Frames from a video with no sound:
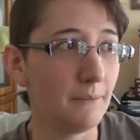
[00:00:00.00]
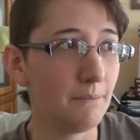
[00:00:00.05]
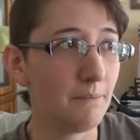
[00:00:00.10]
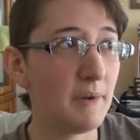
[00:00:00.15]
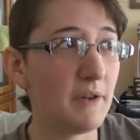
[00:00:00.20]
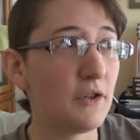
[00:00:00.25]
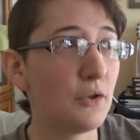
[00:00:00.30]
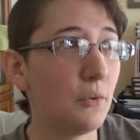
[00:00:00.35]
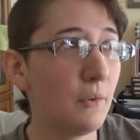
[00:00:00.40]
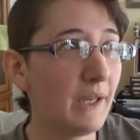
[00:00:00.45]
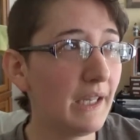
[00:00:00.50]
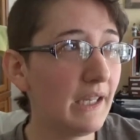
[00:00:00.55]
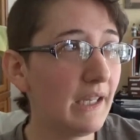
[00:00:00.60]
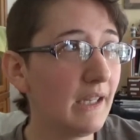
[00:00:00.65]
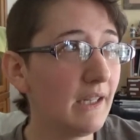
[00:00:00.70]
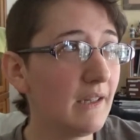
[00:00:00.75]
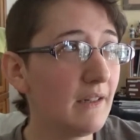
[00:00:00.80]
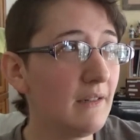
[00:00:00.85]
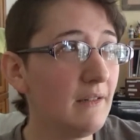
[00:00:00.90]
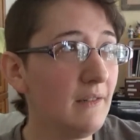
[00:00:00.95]

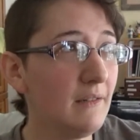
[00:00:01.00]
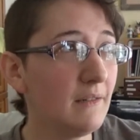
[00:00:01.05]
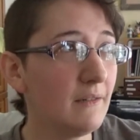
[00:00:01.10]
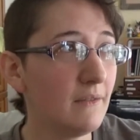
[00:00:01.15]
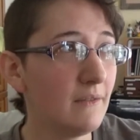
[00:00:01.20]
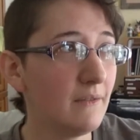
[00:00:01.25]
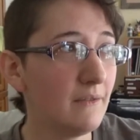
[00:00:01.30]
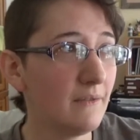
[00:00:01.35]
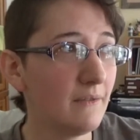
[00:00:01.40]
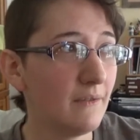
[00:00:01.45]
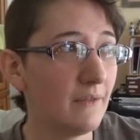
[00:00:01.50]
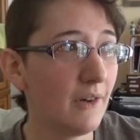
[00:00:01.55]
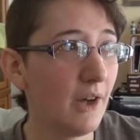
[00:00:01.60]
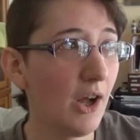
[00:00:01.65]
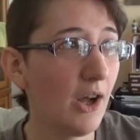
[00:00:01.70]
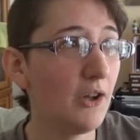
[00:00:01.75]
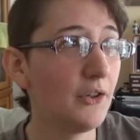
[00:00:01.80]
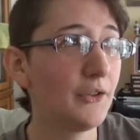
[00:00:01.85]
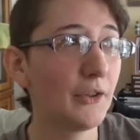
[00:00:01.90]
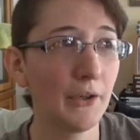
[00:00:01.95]
Between
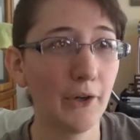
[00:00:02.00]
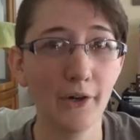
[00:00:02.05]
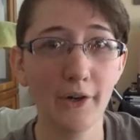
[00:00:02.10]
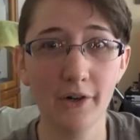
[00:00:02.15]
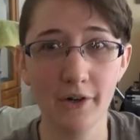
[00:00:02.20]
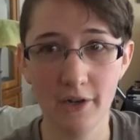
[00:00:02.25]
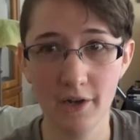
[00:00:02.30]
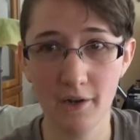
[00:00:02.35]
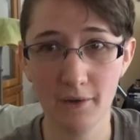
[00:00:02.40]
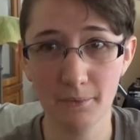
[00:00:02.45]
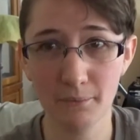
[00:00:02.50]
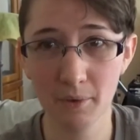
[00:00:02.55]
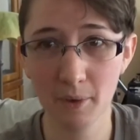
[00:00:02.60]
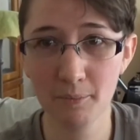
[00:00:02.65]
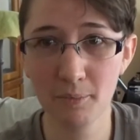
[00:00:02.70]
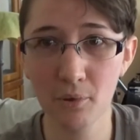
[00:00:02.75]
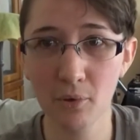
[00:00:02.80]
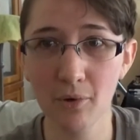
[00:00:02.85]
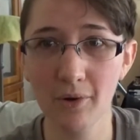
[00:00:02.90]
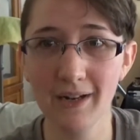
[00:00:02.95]
Alterna
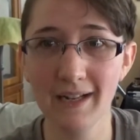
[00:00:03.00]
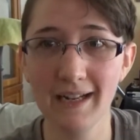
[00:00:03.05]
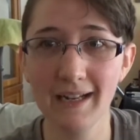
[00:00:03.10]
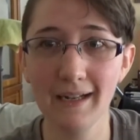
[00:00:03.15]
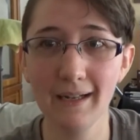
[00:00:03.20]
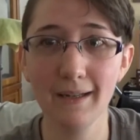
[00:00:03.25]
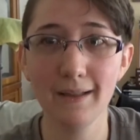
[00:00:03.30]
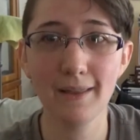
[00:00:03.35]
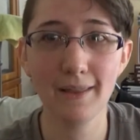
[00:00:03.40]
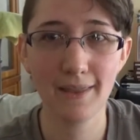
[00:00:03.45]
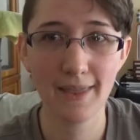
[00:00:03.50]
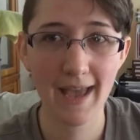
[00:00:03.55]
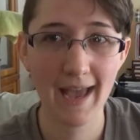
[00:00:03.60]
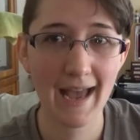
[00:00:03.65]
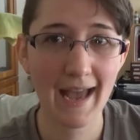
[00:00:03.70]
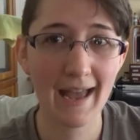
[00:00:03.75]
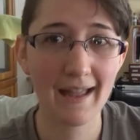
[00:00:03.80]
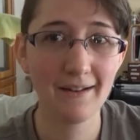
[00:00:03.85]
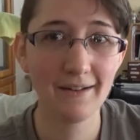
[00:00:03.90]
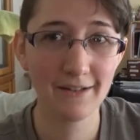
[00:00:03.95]
reporting
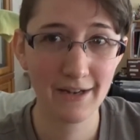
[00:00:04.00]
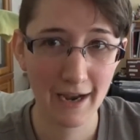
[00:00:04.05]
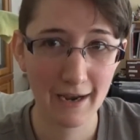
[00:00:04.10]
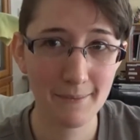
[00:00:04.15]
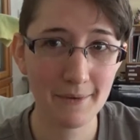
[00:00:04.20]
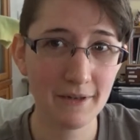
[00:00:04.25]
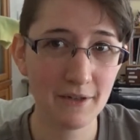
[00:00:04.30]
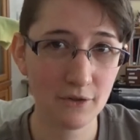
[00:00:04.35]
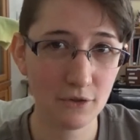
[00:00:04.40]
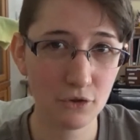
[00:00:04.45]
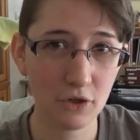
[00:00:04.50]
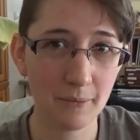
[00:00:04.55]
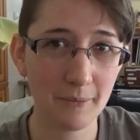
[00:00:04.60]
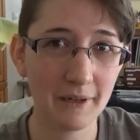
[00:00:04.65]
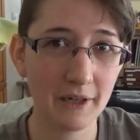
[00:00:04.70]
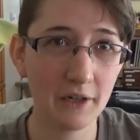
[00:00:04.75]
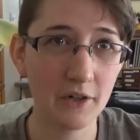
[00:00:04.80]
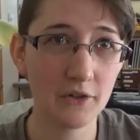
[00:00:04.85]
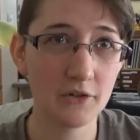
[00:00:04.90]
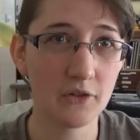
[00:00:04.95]
that Diamond
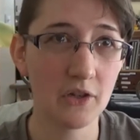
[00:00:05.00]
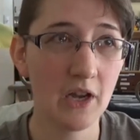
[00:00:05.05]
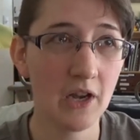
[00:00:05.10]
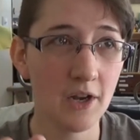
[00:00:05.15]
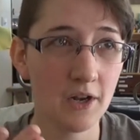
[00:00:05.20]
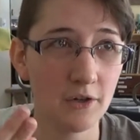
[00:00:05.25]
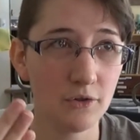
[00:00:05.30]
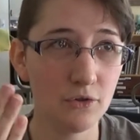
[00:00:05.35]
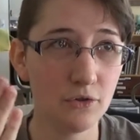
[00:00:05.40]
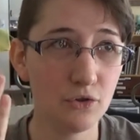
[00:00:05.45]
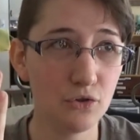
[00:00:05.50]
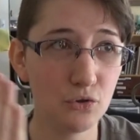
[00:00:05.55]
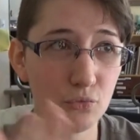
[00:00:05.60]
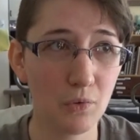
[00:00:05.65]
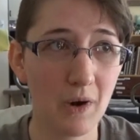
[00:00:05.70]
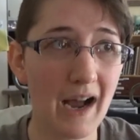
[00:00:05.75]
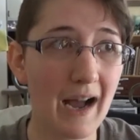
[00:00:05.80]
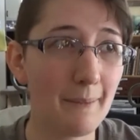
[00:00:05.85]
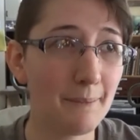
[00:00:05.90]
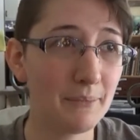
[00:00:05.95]
Distributors
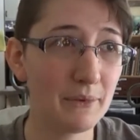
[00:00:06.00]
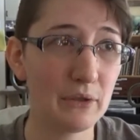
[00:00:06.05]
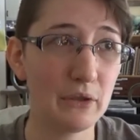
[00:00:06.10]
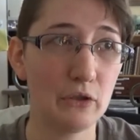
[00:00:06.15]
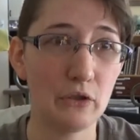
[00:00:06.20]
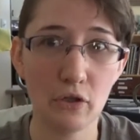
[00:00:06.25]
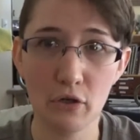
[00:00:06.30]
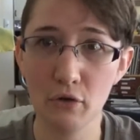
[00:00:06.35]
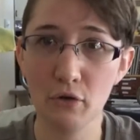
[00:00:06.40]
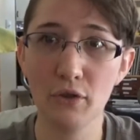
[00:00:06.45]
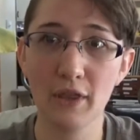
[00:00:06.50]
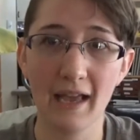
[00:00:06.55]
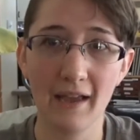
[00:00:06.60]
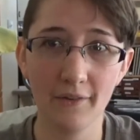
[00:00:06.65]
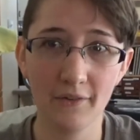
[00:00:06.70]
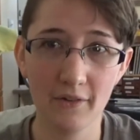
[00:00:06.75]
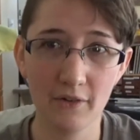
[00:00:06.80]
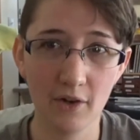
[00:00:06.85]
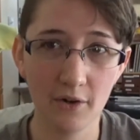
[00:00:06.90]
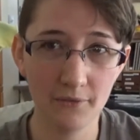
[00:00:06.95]
dropped
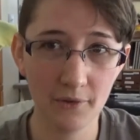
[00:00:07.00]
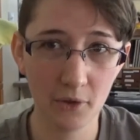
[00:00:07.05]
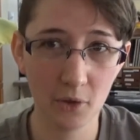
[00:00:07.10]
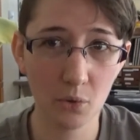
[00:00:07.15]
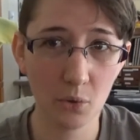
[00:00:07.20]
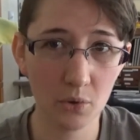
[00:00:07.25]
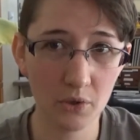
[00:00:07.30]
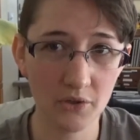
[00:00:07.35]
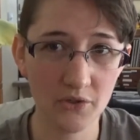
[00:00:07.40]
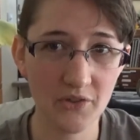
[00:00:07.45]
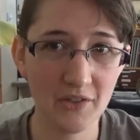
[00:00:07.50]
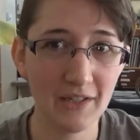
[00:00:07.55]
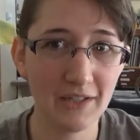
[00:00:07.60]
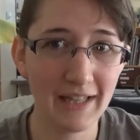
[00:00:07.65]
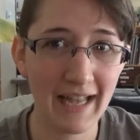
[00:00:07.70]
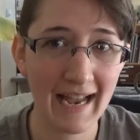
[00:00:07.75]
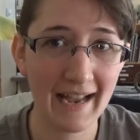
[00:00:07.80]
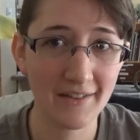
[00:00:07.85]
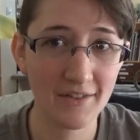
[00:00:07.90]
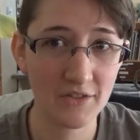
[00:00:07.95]
2,000 of their orders in the
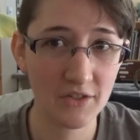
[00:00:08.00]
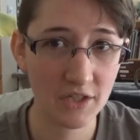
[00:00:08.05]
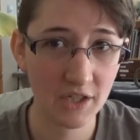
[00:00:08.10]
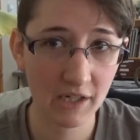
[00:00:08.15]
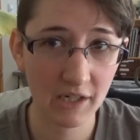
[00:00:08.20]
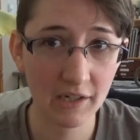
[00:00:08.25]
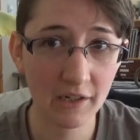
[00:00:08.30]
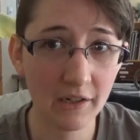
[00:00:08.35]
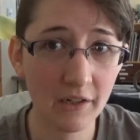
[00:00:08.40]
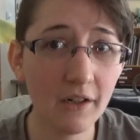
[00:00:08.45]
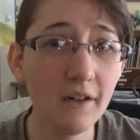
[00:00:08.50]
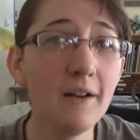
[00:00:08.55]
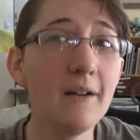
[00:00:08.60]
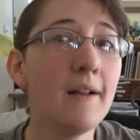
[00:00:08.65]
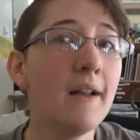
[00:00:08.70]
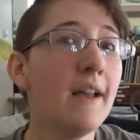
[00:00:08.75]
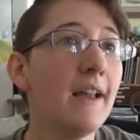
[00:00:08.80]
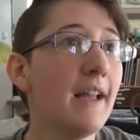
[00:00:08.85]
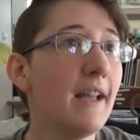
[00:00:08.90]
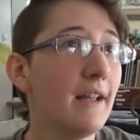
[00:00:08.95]
last year,
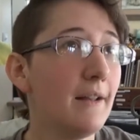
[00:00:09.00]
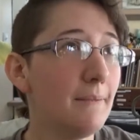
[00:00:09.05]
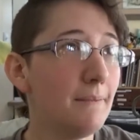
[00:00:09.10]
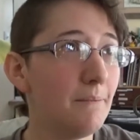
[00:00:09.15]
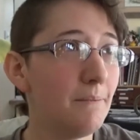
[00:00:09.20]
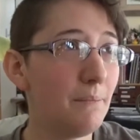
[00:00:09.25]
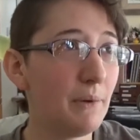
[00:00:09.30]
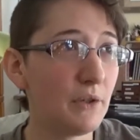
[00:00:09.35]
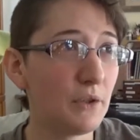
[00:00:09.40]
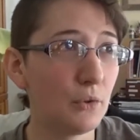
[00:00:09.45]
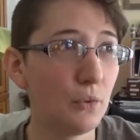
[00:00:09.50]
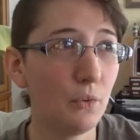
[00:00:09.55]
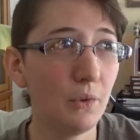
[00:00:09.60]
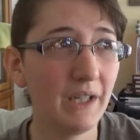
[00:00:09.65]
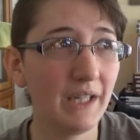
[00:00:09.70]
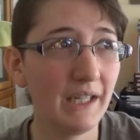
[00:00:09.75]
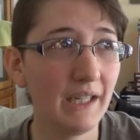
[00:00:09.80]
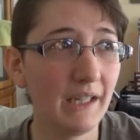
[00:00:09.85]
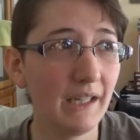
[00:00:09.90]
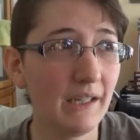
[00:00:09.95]

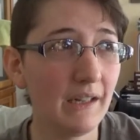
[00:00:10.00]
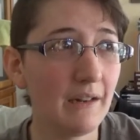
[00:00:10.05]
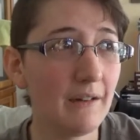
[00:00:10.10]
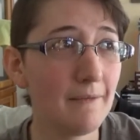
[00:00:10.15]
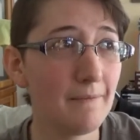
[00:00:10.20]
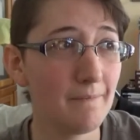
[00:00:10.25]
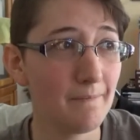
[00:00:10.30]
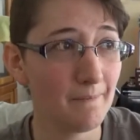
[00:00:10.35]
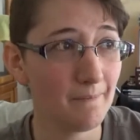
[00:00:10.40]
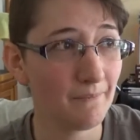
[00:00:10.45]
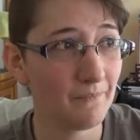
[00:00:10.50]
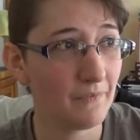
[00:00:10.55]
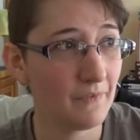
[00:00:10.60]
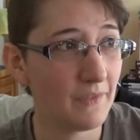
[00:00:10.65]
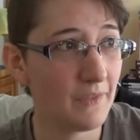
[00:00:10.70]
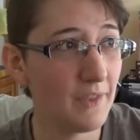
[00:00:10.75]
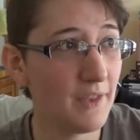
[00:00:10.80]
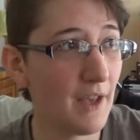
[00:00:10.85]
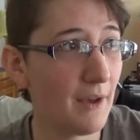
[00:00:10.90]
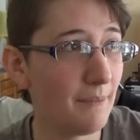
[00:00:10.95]
between
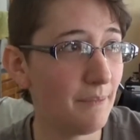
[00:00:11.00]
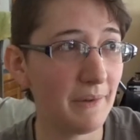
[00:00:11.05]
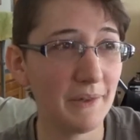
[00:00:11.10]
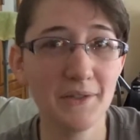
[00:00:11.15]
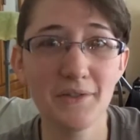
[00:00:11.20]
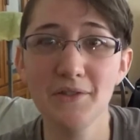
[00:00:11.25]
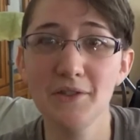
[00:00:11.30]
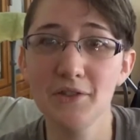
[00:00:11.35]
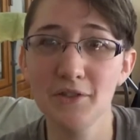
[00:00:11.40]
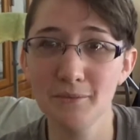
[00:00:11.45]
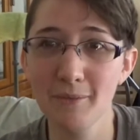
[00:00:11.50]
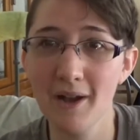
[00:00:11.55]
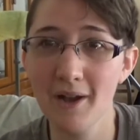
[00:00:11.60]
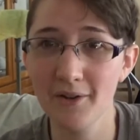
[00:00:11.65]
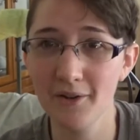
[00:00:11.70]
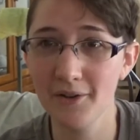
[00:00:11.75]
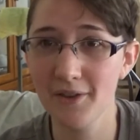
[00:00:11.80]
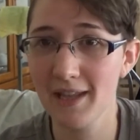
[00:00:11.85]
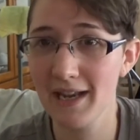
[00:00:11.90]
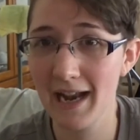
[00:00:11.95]
the business
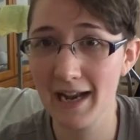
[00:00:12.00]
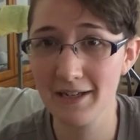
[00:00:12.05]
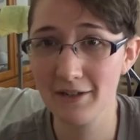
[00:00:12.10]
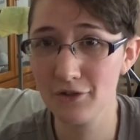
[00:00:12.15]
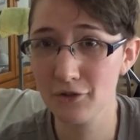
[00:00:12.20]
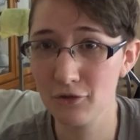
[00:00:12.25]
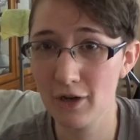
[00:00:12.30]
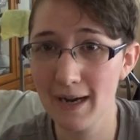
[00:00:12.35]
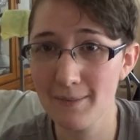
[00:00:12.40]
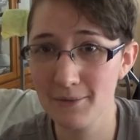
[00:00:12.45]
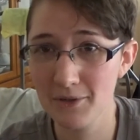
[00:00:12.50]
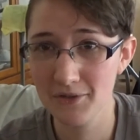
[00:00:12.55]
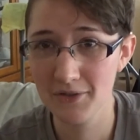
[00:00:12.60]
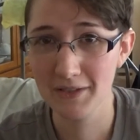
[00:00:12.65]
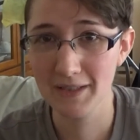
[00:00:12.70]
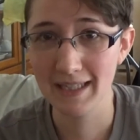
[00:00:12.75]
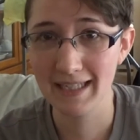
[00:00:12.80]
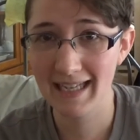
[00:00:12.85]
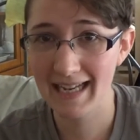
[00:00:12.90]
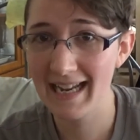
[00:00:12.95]
model that I described
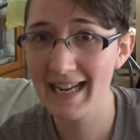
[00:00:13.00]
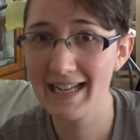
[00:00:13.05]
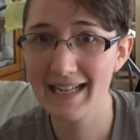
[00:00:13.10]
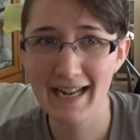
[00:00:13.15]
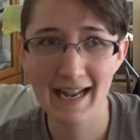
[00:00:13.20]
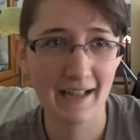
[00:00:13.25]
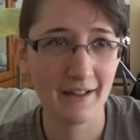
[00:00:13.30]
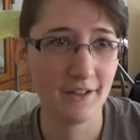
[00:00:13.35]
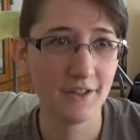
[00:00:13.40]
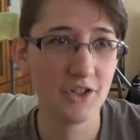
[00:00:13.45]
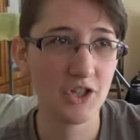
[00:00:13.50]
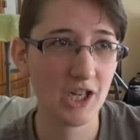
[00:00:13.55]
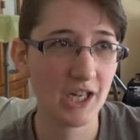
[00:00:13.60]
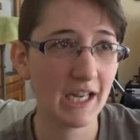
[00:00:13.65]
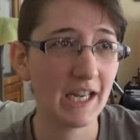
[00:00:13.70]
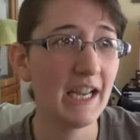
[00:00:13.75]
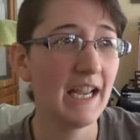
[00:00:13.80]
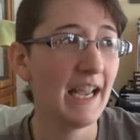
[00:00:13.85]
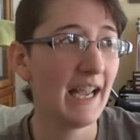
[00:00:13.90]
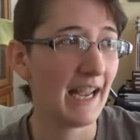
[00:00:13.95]
using the cake
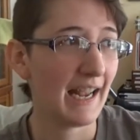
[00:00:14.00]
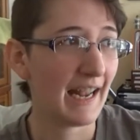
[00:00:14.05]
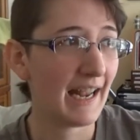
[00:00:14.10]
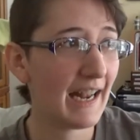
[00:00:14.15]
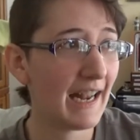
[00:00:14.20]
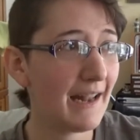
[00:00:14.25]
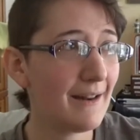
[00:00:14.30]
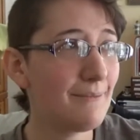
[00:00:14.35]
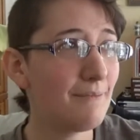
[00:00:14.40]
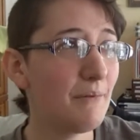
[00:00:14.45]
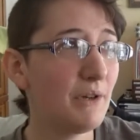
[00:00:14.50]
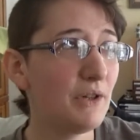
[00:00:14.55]
analogy, and